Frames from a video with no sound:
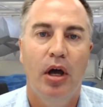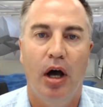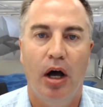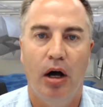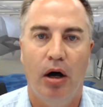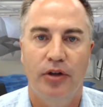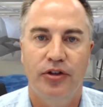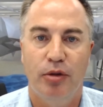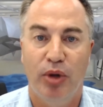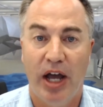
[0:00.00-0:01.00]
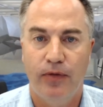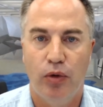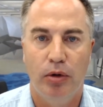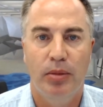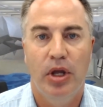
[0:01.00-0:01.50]
uh, onto the
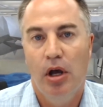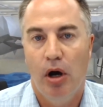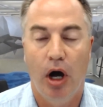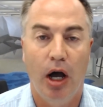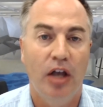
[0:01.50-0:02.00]
platform, uh,